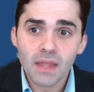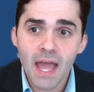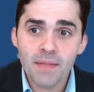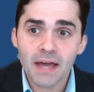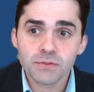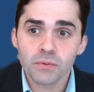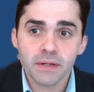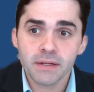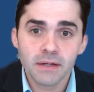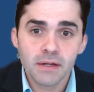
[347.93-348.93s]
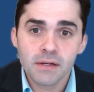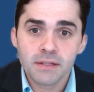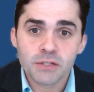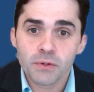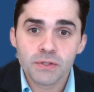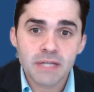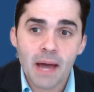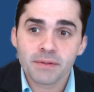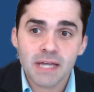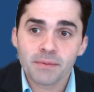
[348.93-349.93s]
And that's what we do
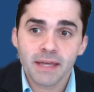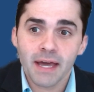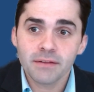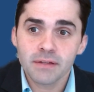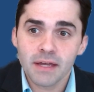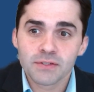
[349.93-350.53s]
time and time again.